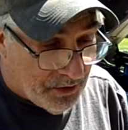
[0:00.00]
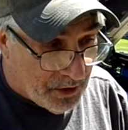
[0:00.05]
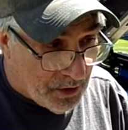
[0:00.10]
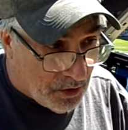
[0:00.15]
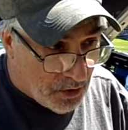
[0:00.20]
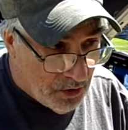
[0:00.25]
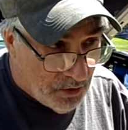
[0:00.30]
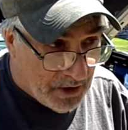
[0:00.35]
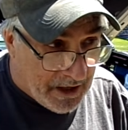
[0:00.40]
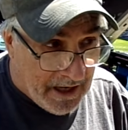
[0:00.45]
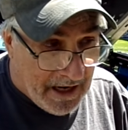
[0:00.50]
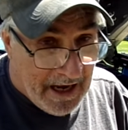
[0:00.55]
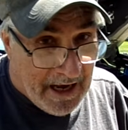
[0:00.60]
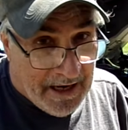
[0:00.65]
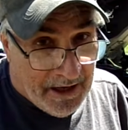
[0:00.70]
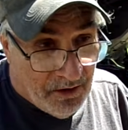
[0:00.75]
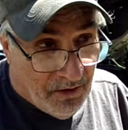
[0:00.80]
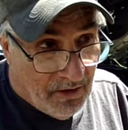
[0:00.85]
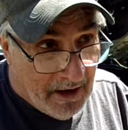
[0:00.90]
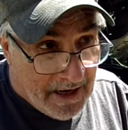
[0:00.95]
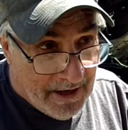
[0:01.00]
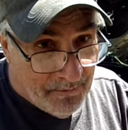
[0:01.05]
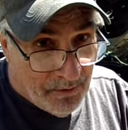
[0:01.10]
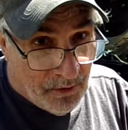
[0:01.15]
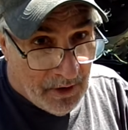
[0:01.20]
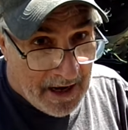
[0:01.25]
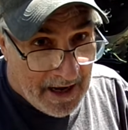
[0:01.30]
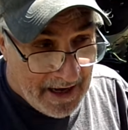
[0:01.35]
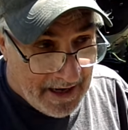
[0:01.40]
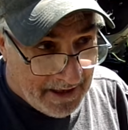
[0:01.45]
a kooky angle. I have a
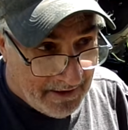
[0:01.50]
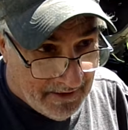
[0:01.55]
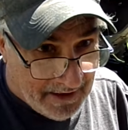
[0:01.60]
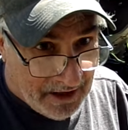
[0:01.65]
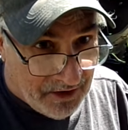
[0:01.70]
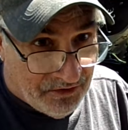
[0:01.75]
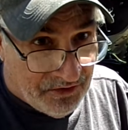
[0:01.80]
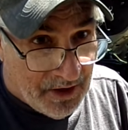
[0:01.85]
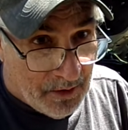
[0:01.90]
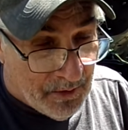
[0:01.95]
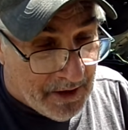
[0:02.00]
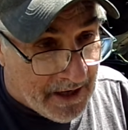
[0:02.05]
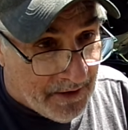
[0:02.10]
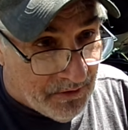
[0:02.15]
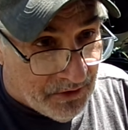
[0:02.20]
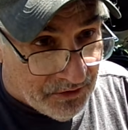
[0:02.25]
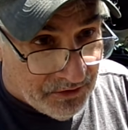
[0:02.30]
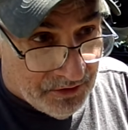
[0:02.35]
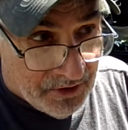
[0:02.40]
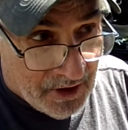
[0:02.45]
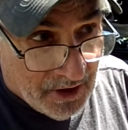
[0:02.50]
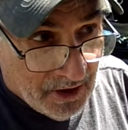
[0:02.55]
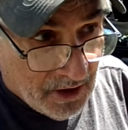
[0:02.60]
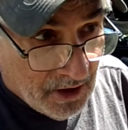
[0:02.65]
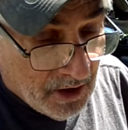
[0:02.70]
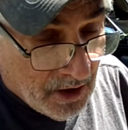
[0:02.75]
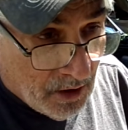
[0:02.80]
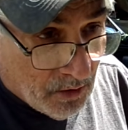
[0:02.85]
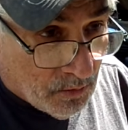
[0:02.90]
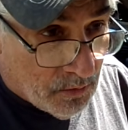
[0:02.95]
rag. Like I said, we had this
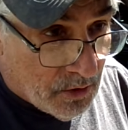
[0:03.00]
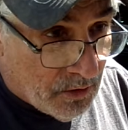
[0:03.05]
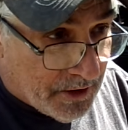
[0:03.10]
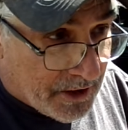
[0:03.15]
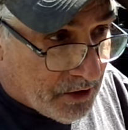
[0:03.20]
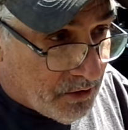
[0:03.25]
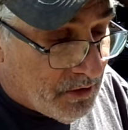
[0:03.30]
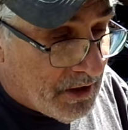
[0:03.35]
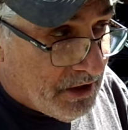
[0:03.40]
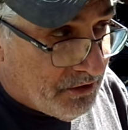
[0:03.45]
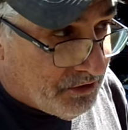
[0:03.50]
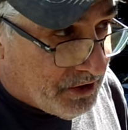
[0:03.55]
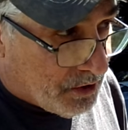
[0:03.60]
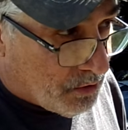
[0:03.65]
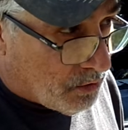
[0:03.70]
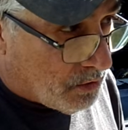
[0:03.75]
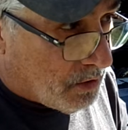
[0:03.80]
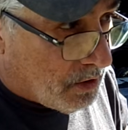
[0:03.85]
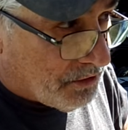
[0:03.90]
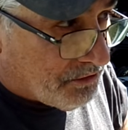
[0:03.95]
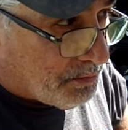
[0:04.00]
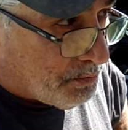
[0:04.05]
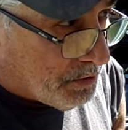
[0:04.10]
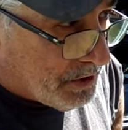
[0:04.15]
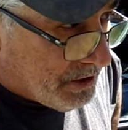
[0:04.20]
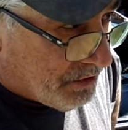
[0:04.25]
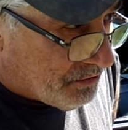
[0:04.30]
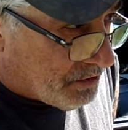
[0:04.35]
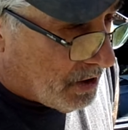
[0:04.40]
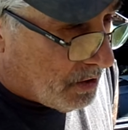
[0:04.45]
really crazy cross
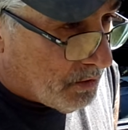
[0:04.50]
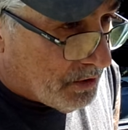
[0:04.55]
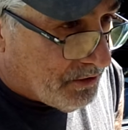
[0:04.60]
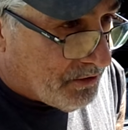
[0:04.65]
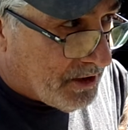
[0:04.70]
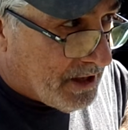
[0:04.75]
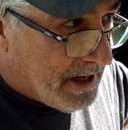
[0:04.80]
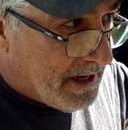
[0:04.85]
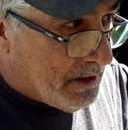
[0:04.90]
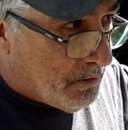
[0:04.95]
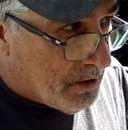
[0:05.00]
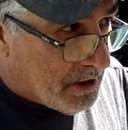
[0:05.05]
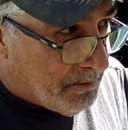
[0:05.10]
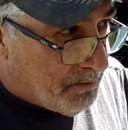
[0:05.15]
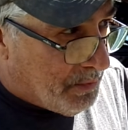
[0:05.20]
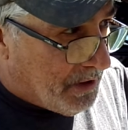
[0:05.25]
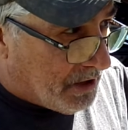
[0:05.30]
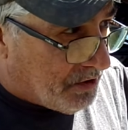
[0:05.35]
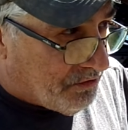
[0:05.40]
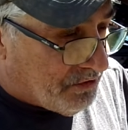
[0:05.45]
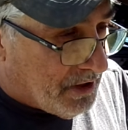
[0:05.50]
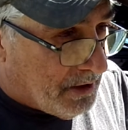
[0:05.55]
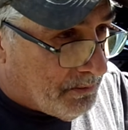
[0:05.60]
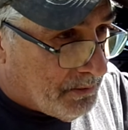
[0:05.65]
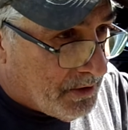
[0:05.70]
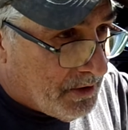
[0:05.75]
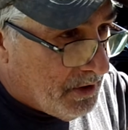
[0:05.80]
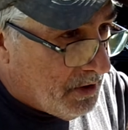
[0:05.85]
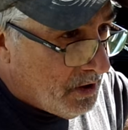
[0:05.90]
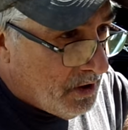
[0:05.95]
breeze going today when it picks up.
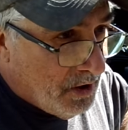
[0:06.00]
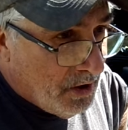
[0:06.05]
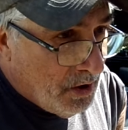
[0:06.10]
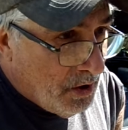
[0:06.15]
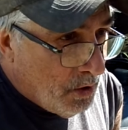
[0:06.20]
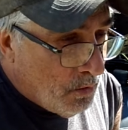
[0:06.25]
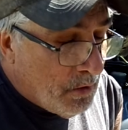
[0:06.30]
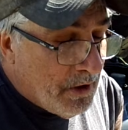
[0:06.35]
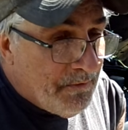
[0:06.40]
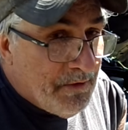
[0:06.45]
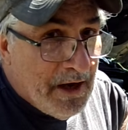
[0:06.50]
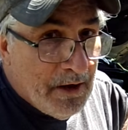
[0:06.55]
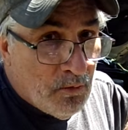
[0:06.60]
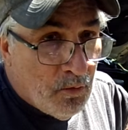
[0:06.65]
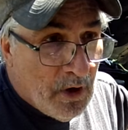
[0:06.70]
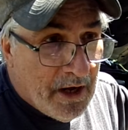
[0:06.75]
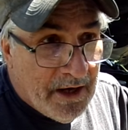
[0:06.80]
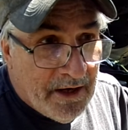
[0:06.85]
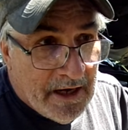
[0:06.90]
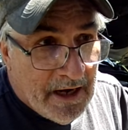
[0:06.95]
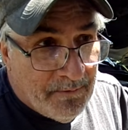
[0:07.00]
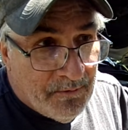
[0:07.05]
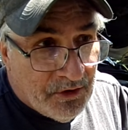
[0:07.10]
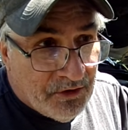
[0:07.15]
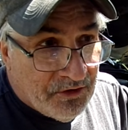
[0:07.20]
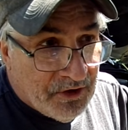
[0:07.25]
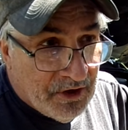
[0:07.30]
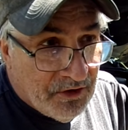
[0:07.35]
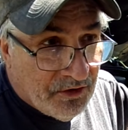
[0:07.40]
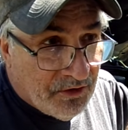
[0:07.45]
We've had wind ever
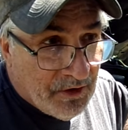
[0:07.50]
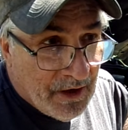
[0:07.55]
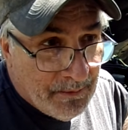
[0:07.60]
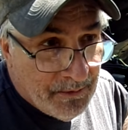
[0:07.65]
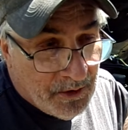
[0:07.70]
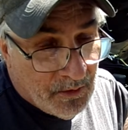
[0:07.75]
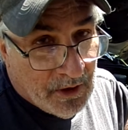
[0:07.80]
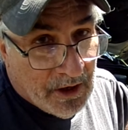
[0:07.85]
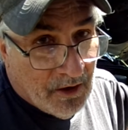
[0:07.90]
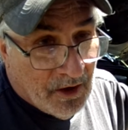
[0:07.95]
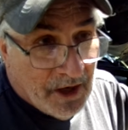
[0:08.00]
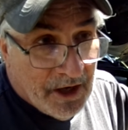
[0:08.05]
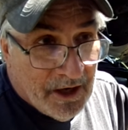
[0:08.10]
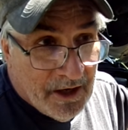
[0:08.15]
since February.